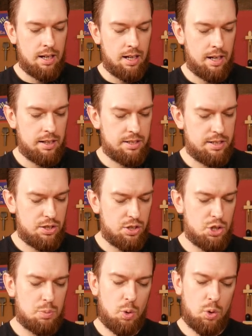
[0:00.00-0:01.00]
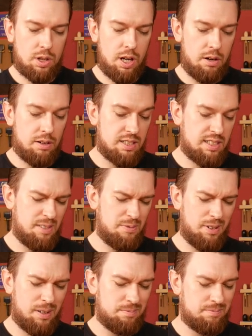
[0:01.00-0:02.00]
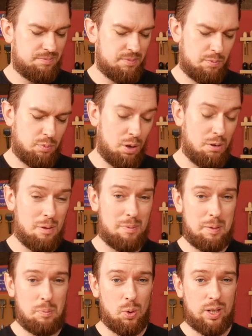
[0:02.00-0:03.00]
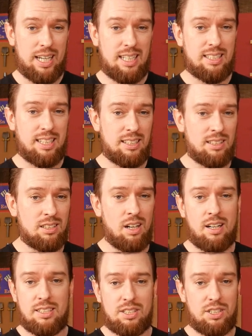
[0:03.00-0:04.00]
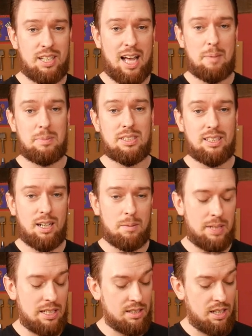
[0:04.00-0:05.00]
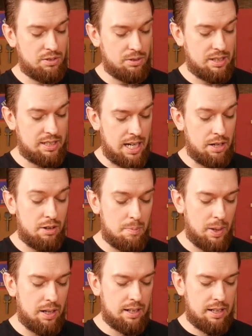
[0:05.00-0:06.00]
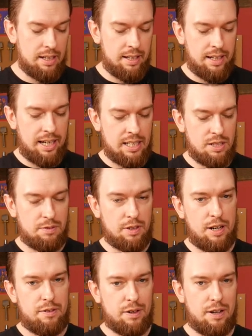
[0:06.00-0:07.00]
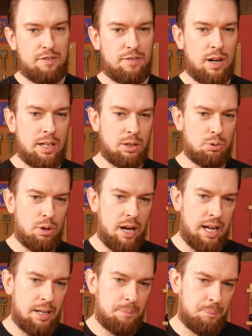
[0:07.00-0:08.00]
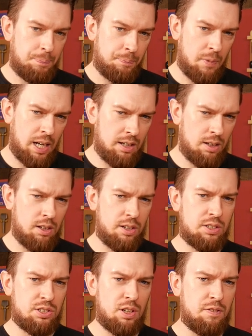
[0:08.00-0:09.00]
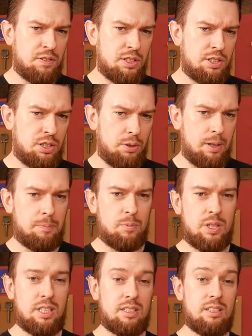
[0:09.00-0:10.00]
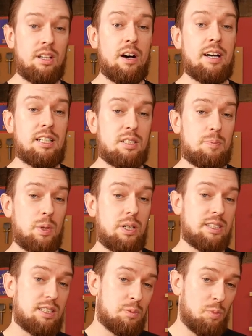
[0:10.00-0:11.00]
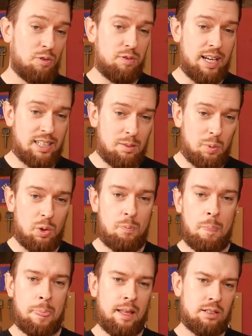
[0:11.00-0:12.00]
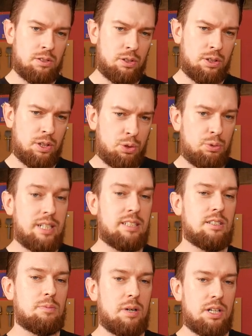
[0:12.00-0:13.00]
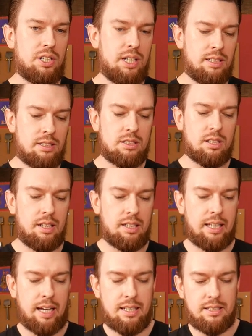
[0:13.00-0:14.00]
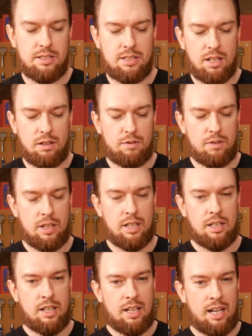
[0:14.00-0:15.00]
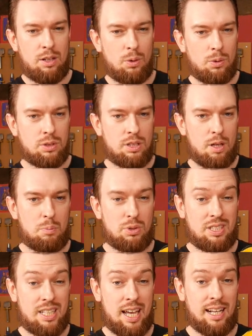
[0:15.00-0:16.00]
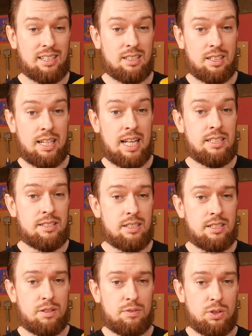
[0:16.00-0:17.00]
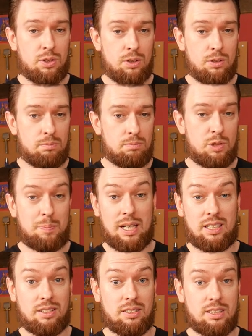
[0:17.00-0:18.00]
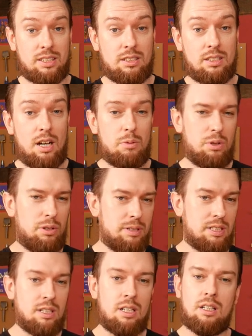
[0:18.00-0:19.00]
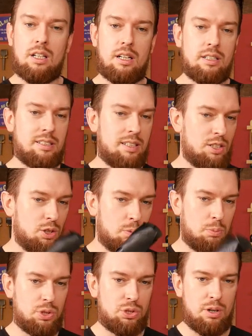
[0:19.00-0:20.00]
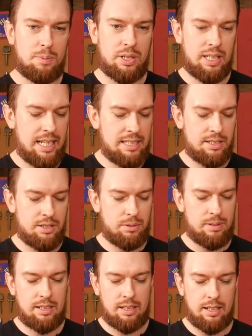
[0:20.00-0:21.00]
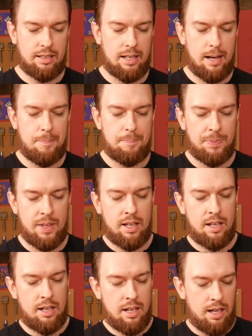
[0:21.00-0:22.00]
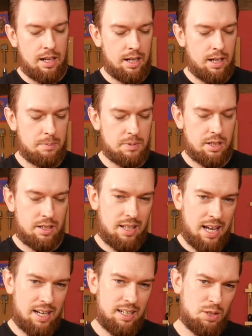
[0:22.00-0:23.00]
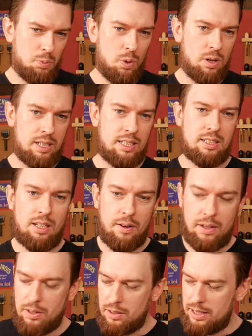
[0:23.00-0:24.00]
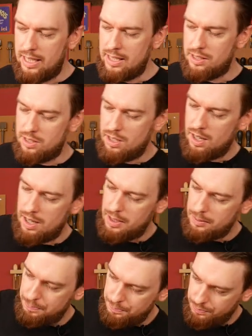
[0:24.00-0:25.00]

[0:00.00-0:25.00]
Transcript: Uh, this is a small goat. It's very, probably more kid skin size. It just happened to come that size from the tannery, but it has a very, very fine grain and a lot of softness to it, which is nice because it's more flexible. It's not gonna crease as much inside the case itself and also protects the lenses of your spectacles inside, whether it's sunglasses or prescription lenses or anything like that. Um, so that is what is going on the inside.